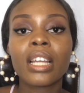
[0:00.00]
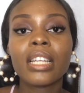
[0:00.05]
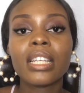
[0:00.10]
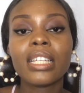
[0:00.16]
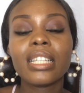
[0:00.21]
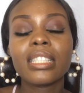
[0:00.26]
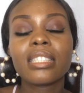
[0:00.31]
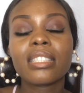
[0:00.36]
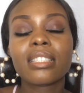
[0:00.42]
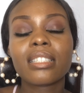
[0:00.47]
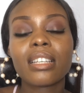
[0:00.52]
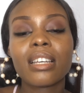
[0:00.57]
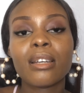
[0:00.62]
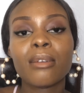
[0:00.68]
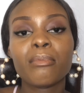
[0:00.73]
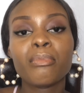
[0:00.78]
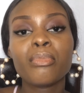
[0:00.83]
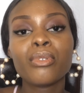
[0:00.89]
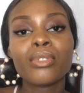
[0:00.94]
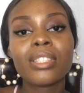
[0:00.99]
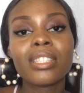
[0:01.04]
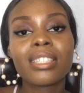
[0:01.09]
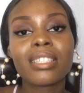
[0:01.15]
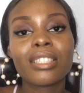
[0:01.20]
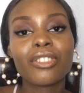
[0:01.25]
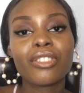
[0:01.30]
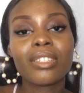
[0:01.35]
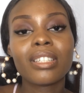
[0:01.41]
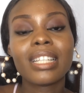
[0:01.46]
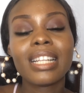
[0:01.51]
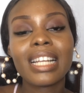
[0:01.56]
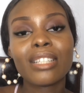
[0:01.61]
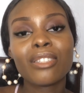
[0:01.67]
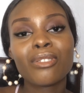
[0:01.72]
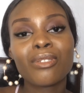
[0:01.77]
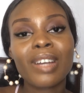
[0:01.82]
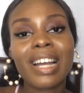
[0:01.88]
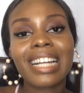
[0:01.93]
It um puts it
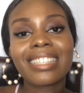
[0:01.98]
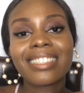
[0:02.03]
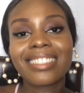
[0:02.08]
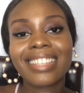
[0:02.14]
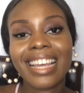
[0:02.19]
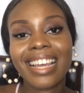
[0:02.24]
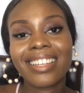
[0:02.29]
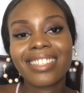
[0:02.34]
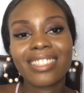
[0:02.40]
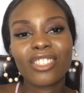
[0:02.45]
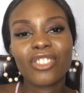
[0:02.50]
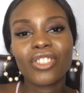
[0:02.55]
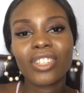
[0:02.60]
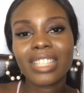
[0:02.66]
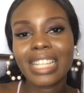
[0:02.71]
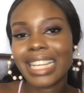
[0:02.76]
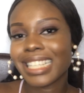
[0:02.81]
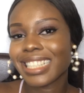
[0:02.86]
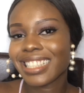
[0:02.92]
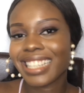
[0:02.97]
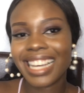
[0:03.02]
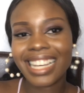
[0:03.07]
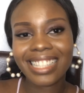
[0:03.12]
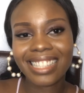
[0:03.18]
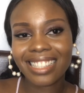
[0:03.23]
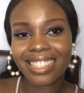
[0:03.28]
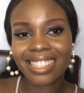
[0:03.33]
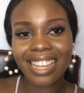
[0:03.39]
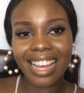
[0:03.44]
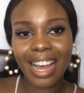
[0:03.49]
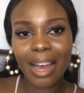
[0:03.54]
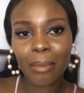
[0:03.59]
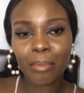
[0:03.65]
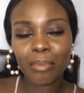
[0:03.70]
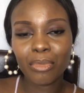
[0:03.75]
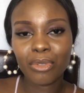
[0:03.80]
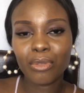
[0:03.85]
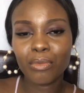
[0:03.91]
lets you add text. It's just like a text app.
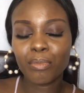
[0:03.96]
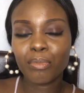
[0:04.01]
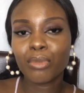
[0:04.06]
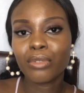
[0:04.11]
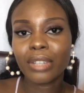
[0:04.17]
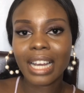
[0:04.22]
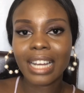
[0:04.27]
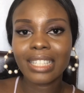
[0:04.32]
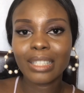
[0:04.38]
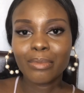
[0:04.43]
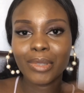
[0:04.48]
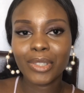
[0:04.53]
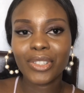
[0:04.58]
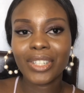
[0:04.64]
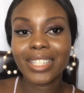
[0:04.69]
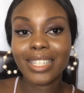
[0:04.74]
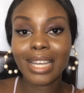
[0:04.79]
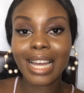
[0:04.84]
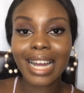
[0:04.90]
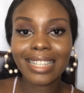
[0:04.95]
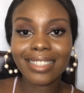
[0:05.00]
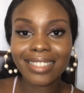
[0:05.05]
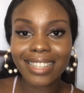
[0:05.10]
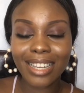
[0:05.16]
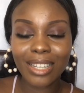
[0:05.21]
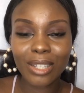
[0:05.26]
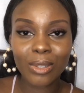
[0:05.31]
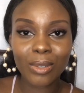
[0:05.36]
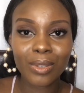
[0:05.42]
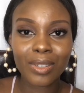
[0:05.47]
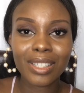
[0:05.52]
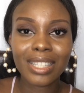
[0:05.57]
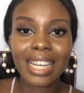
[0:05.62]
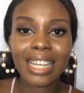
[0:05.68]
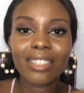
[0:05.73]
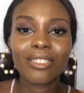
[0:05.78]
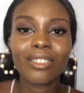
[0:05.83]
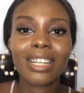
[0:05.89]
You put add the picture and then add text on it,
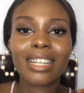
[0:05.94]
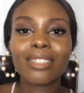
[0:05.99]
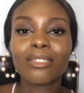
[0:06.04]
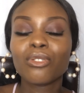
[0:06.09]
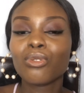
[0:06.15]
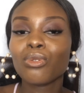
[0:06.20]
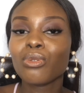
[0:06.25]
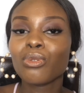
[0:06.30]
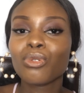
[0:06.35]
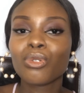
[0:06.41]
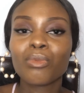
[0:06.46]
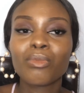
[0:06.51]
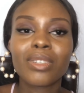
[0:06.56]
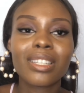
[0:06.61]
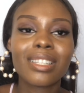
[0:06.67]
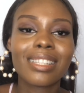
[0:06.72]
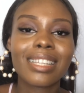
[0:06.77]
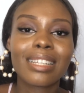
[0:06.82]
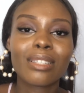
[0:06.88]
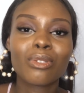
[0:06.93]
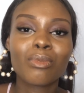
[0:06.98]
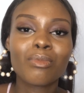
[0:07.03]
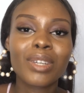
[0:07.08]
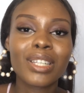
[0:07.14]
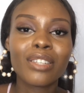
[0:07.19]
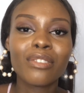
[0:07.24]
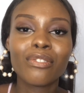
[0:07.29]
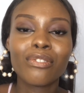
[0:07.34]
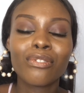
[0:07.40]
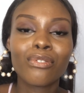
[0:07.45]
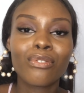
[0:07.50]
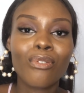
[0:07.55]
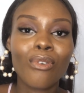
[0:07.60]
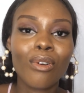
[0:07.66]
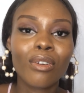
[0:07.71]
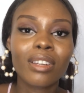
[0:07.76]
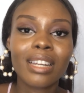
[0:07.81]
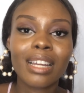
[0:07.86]
and you can do so many. There are so many
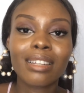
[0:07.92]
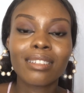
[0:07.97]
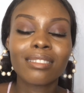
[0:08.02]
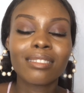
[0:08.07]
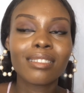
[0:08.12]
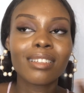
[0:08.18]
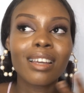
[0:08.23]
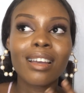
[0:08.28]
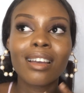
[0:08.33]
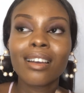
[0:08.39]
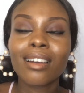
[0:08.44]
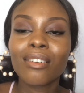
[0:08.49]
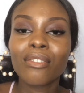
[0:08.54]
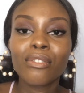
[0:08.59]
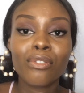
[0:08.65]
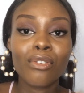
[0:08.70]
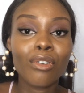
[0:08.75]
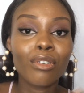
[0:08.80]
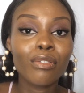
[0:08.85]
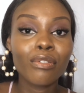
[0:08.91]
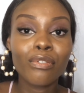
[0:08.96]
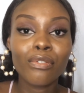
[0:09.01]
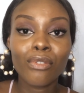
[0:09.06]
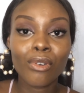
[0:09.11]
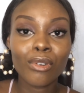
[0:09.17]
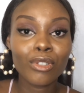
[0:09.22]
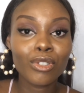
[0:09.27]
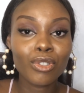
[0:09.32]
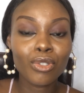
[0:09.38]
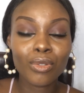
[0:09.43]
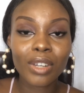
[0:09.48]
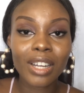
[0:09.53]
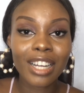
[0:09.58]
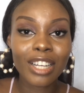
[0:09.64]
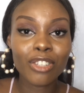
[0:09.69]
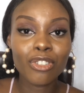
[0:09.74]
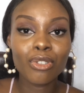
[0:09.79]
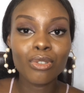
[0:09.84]
fun and fun fonts you
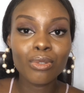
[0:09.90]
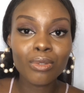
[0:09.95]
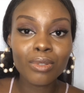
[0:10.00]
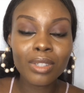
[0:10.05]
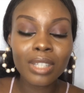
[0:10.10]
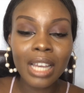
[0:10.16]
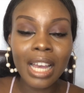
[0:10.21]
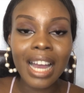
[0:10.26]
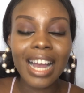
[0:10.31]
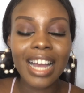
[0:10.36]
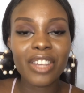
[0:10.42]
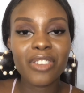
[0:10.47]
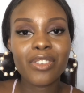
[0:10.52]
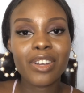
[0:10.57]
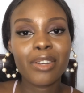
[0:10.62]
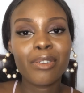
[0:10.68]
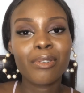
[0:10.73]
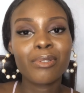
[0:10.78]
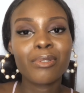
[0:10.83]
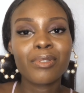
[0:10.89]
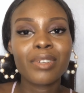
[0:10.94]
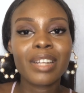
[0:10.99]
can use, and you can also